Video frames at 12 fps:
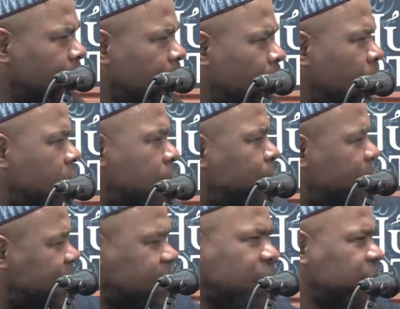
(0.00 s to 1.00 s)
one of the
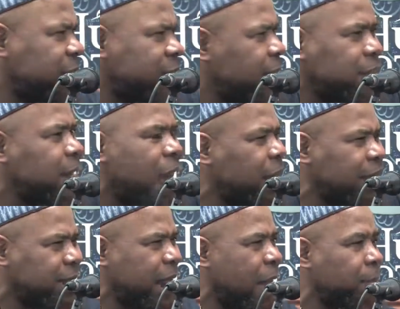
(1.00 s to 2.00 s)
best tafsirs in
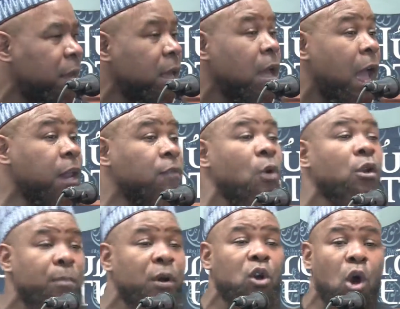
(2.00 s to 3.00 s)
al-Islam. And he wrote a
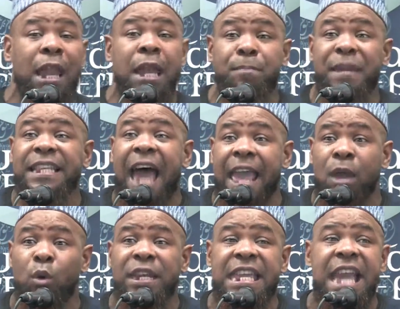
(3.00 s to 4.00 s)
book called Al-Bidayah
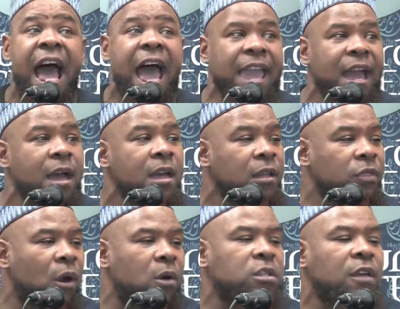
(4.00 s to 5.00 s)
wa Nihaya.
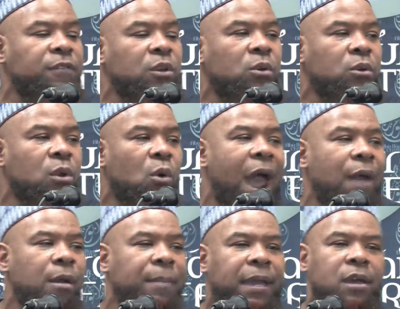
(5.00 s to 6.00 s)
Those of you who know
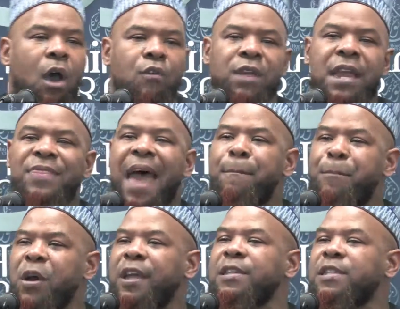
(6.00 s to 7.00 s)
Arabic, go read that
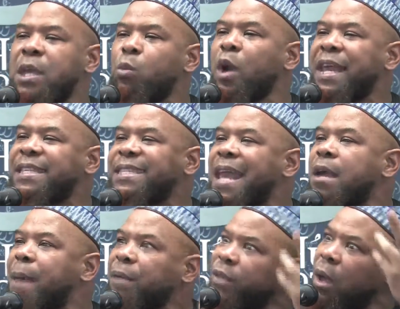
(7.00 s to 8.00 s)
book and see what he said
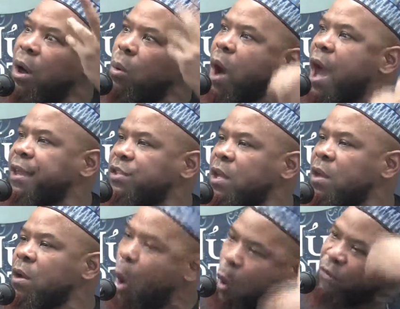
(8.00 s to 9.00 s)
about the Khawarij.
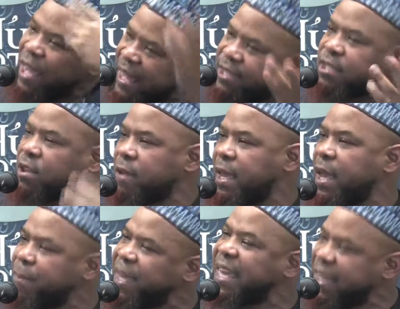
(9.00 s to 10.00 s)
Over history,
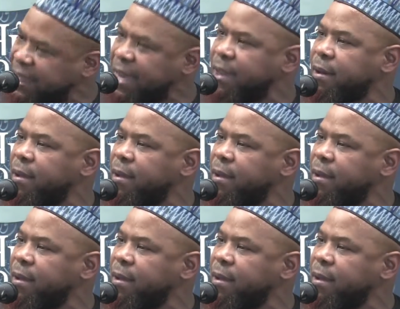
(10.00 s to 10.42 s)
Ibn Kathir.